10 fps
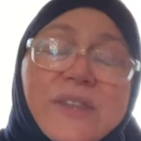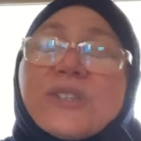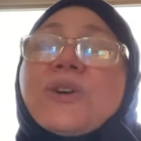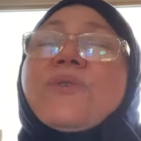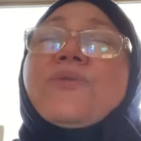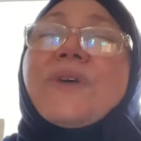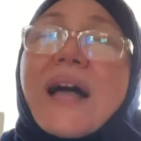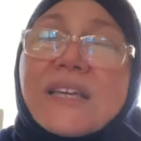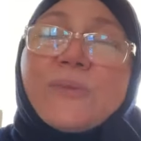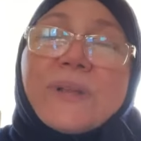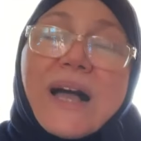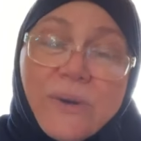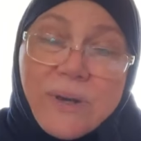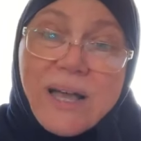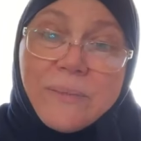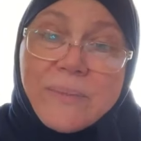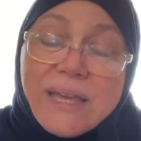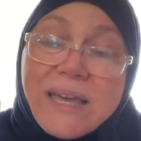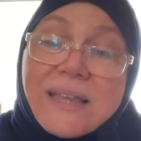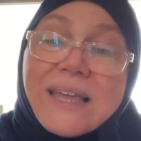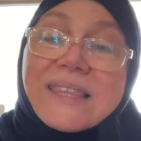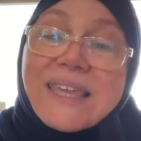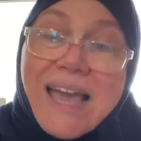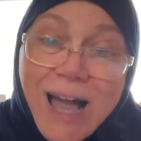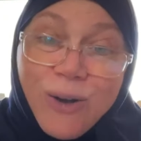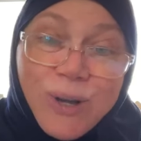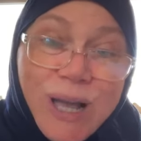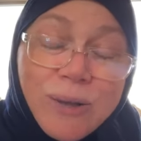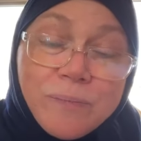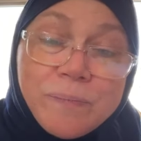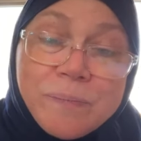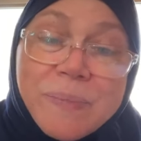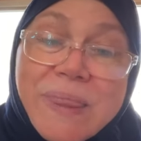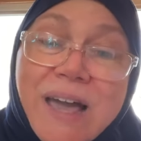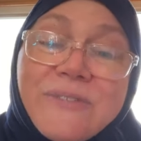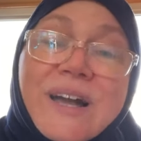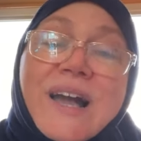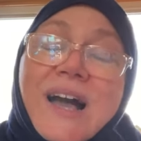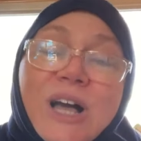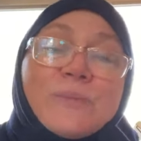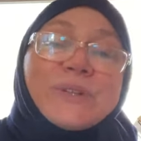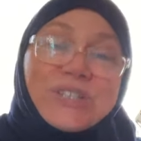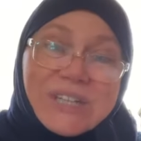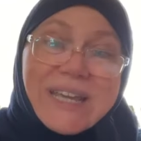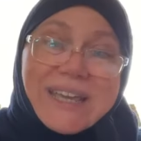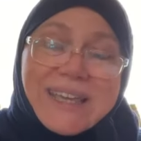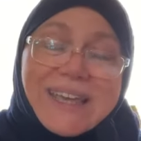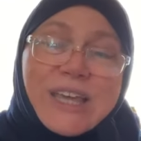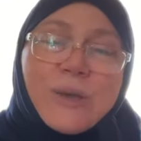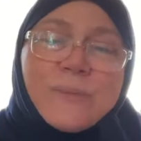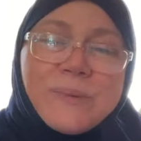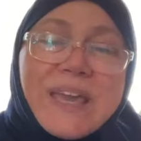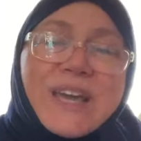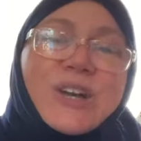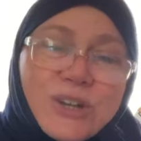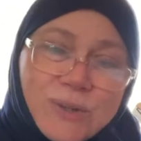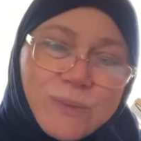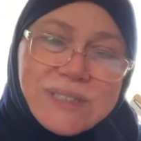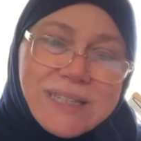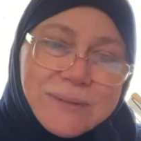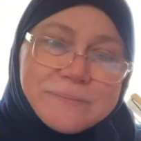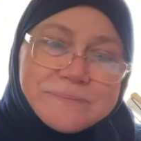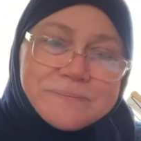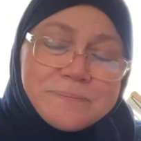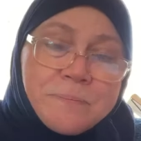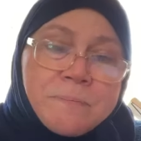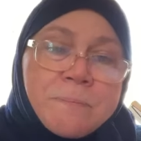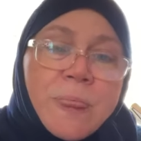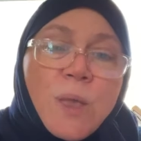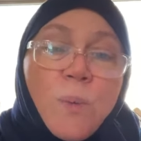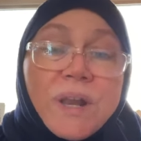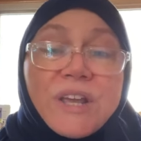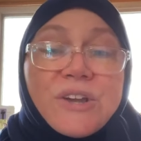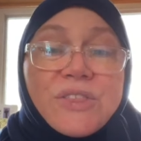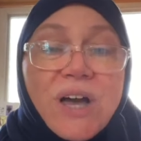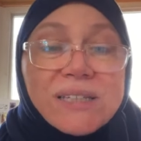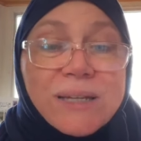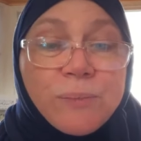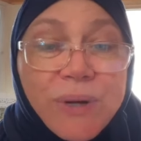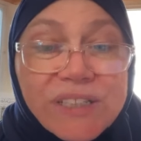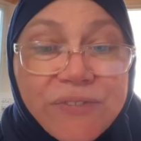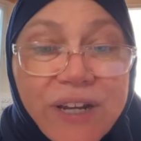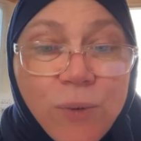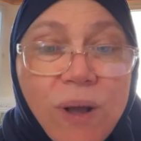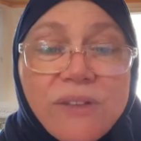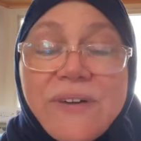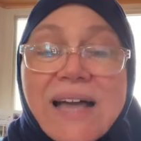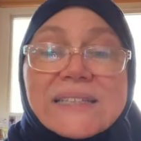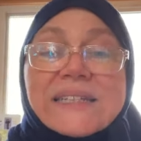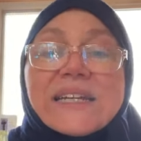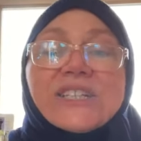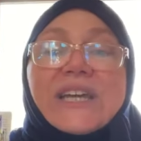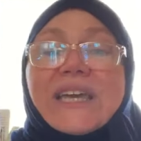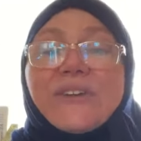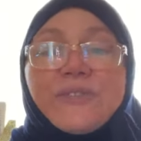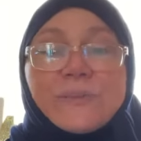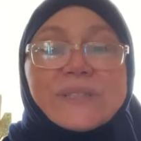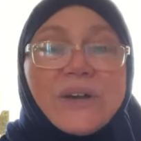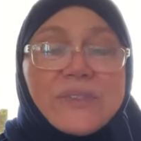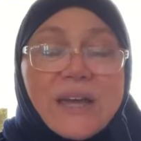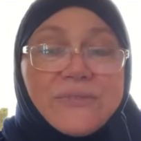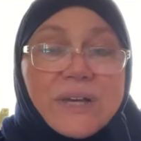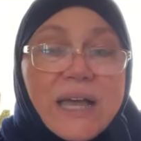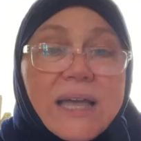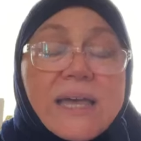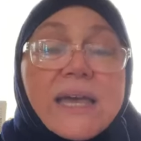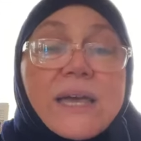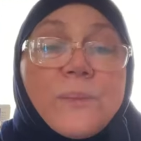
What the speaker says: And there's no valuable outcome like the outcome of accomplishing being a good Muslim. What are your thoughts on breastfeeding while fasting? Checking in from South Africa.